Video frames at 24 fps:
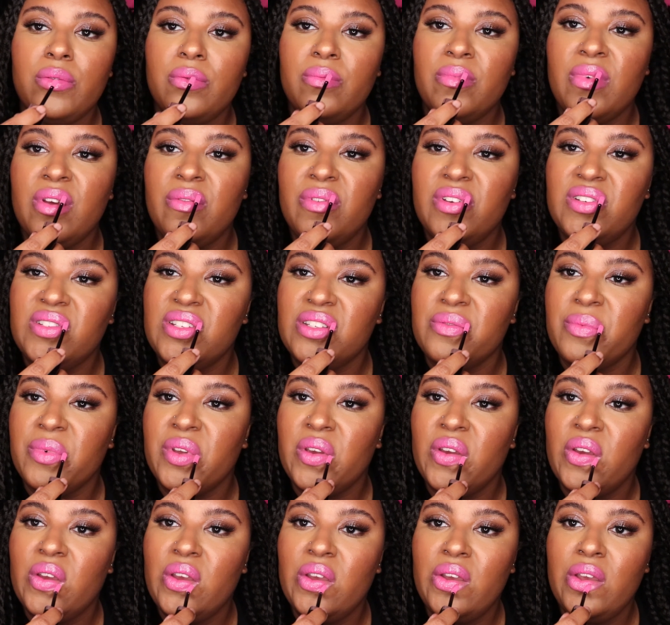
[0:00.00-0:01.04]
maybe it's just
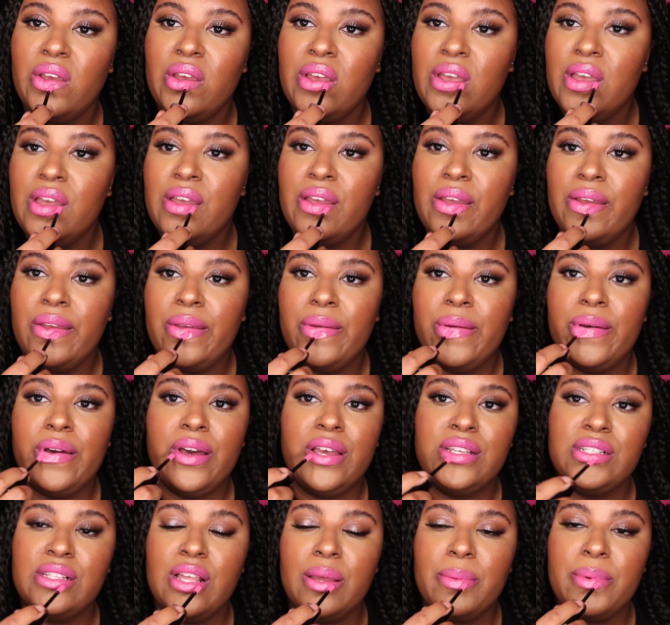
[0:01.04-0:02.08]
me. You
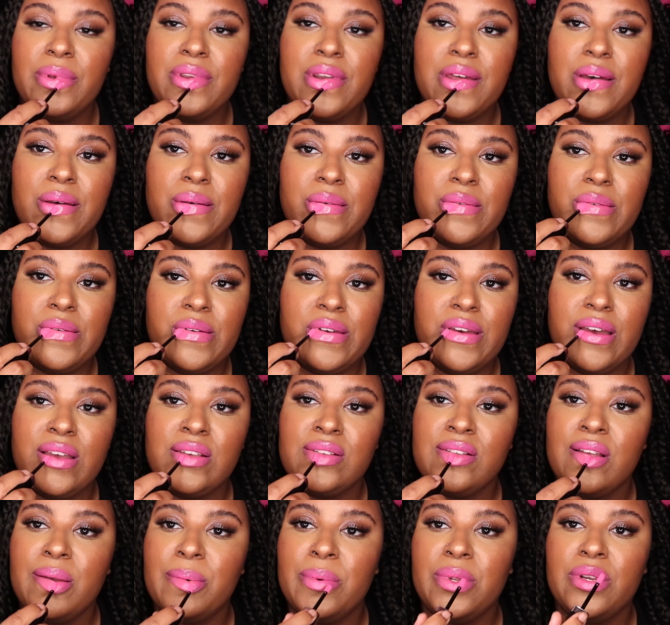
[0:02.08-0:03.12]
guys let me know. You
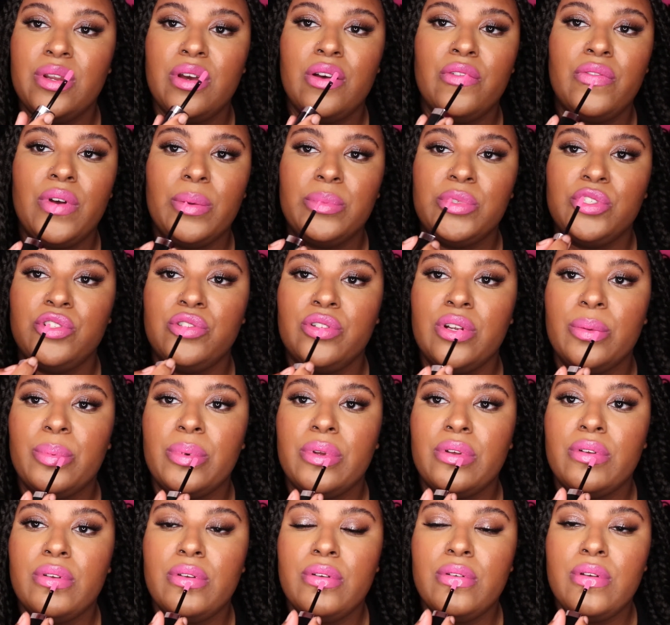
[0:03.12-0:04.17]
guys let me know if I'm just
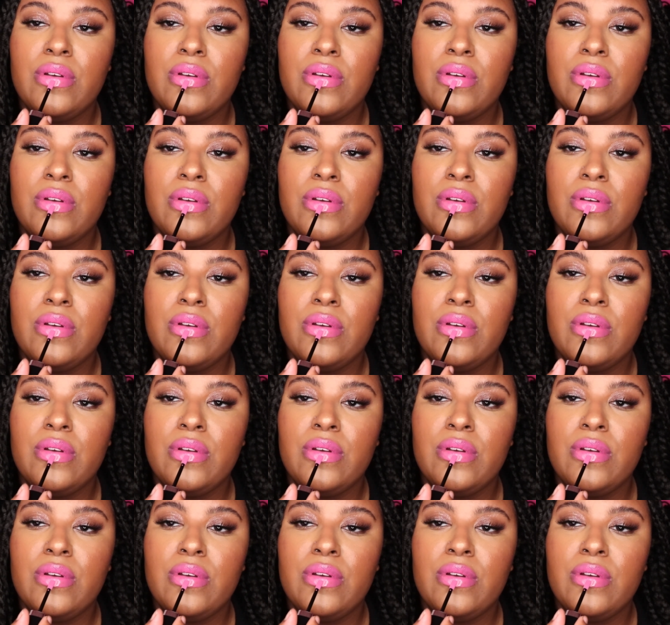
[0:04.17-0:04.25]
tripping.